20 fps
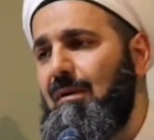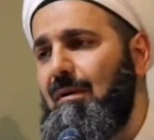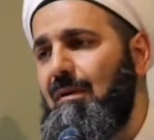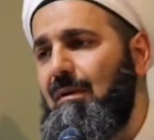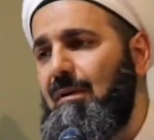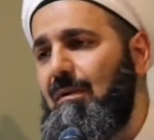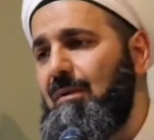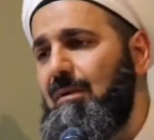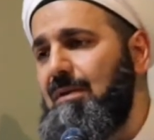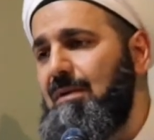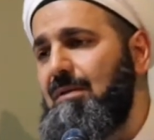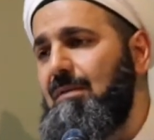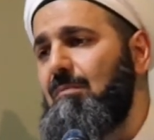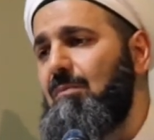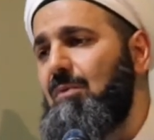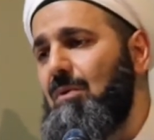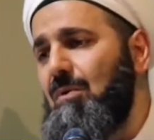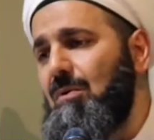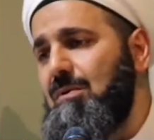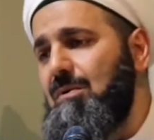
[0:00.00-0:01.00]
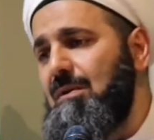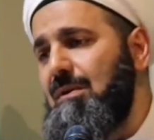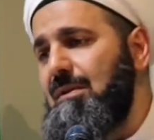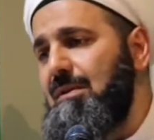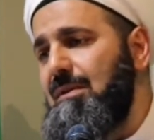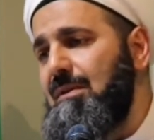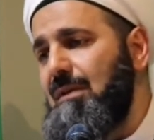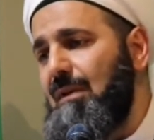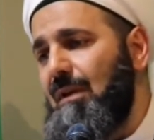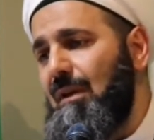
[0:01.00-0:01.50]
the reason because
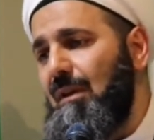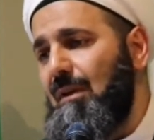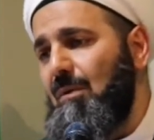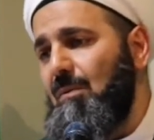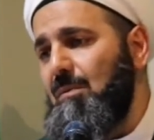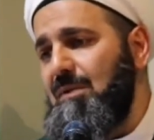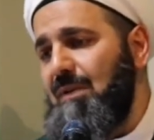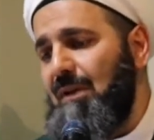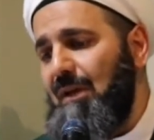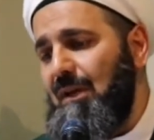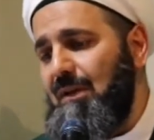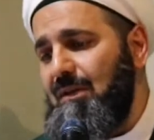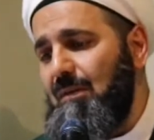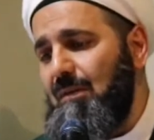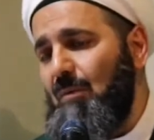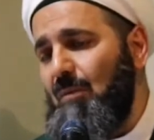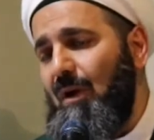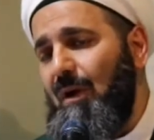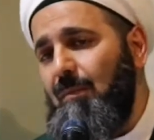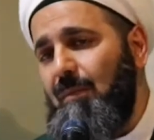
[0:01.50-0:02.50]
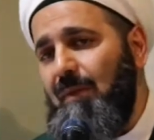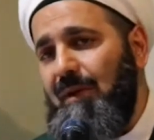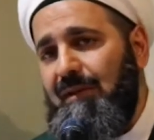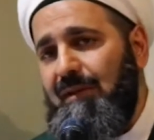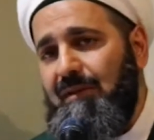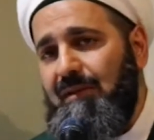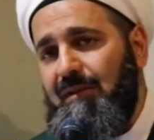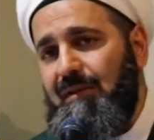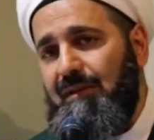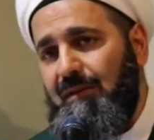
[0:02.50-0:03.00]
is Allahumma salli ala muhabbat
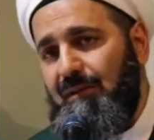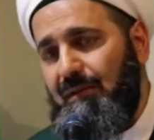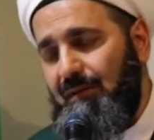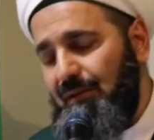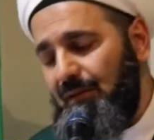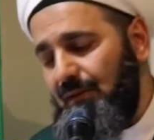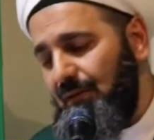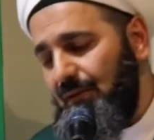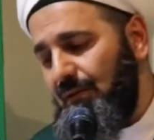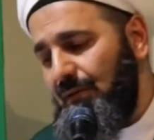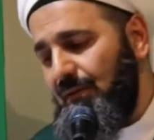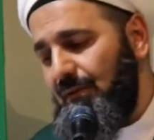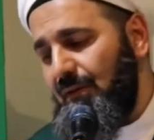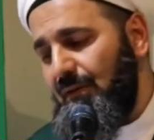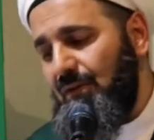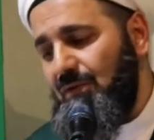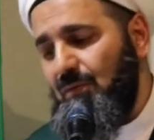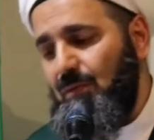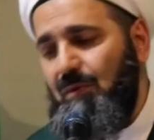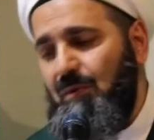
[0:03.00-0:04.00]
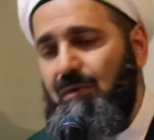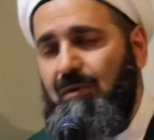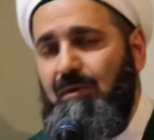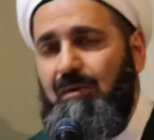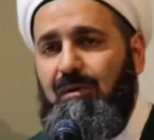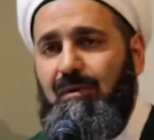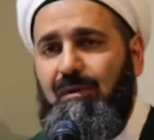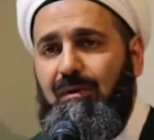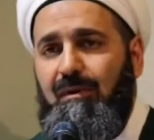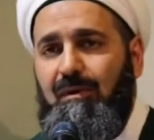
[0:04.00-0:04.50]
tajbur.
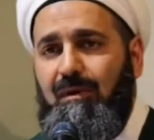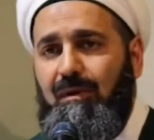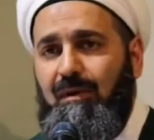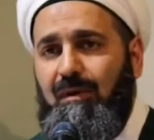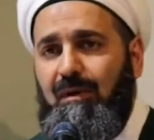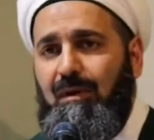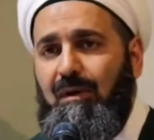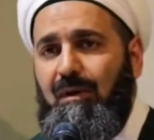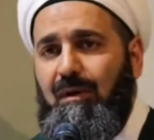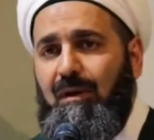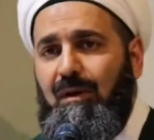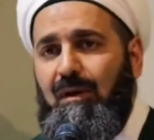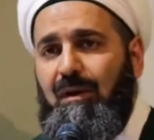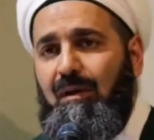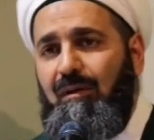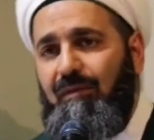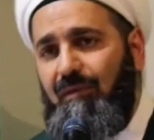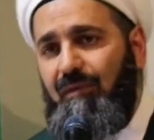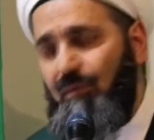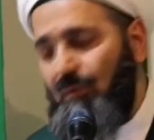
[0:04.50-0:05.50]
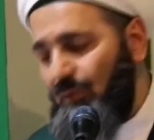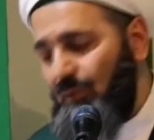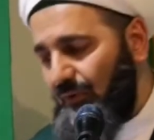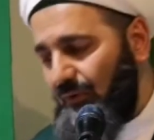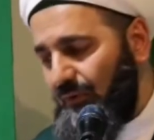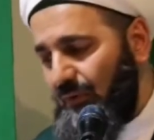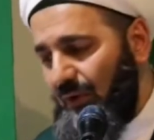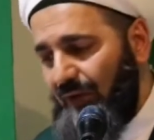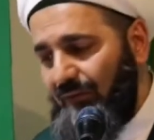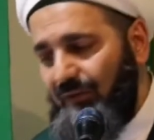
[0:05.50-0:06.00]
If you if
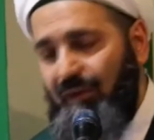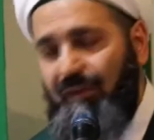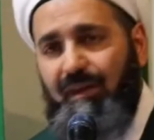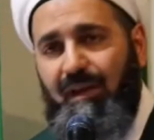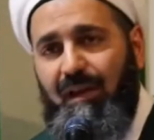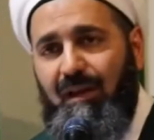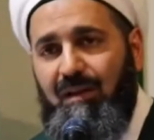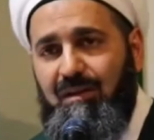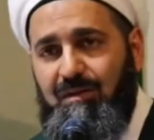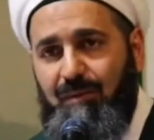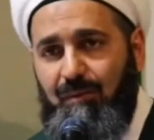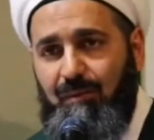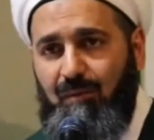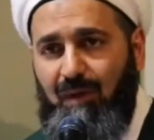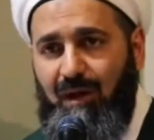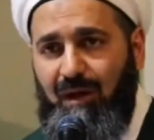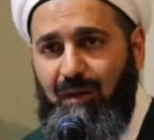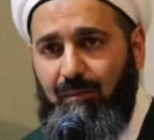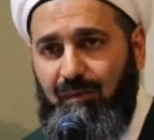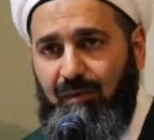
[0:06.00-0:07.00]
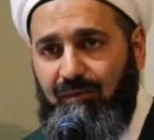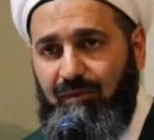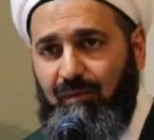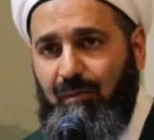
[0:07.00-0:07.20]
you have nothing else but mahabbah from